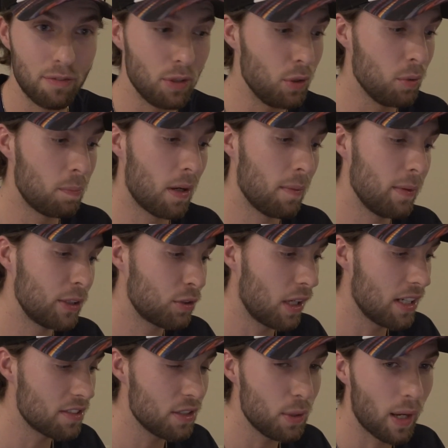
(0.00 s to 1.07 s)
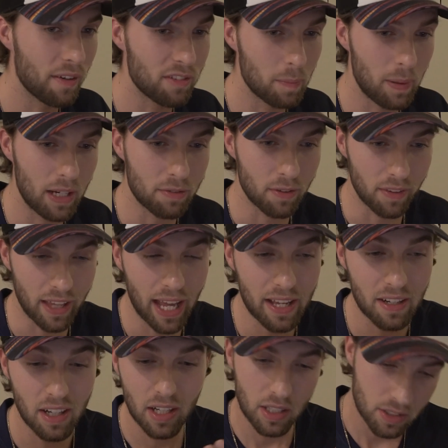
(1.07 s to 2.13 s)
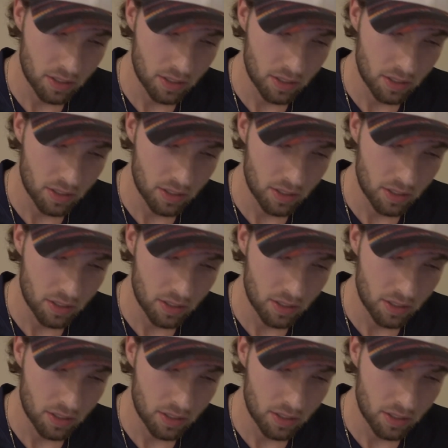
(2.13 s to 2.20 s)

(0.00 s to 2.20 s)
If you do public transit, you have to pay for that.